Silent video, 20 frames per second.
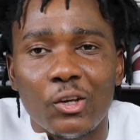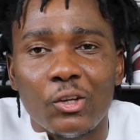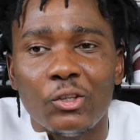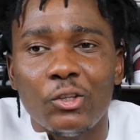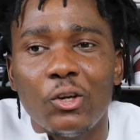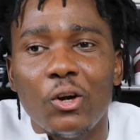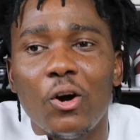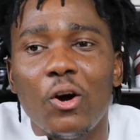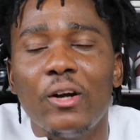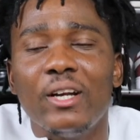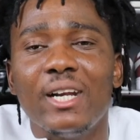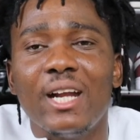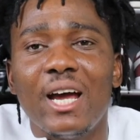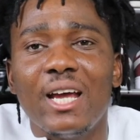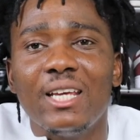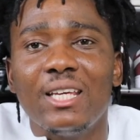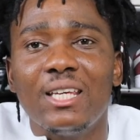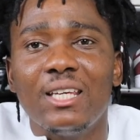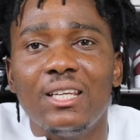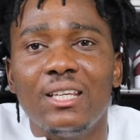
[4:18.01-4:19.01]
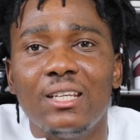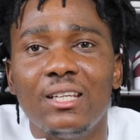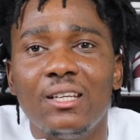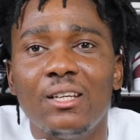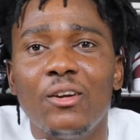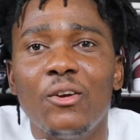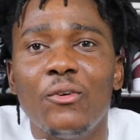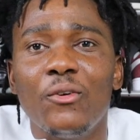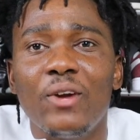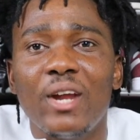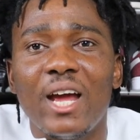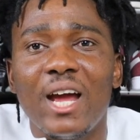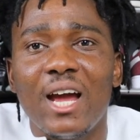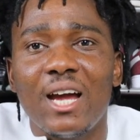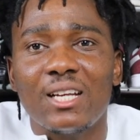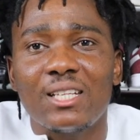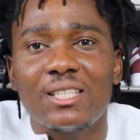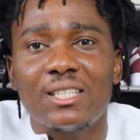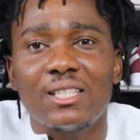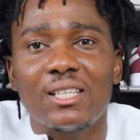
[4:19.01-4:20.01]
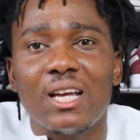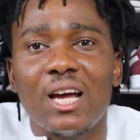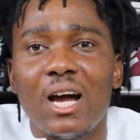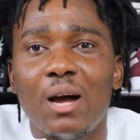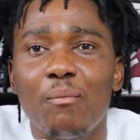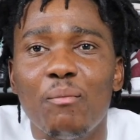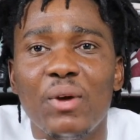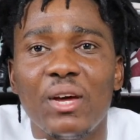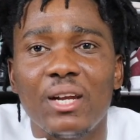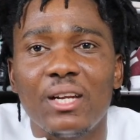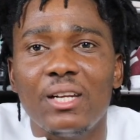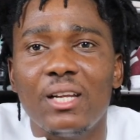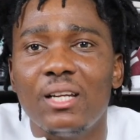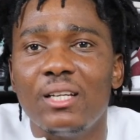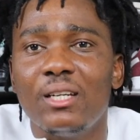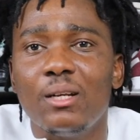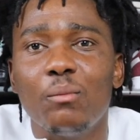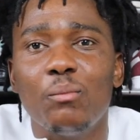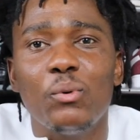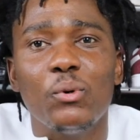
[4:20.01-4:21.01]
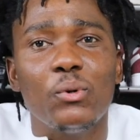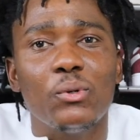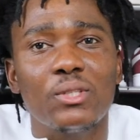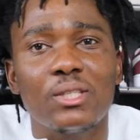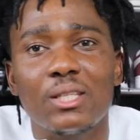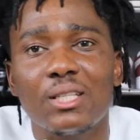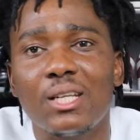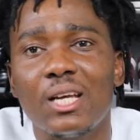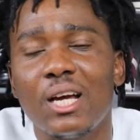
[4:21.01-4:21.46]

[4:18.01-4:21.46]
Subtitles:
your Nike Reacts are better than the Boost.